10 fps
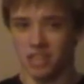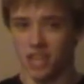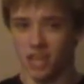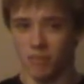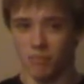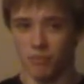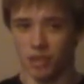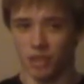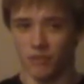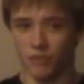a game for
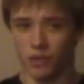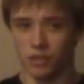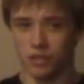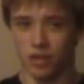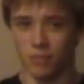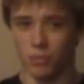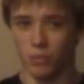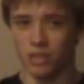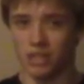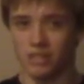the first couple
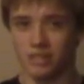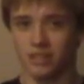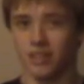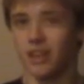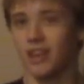weeks.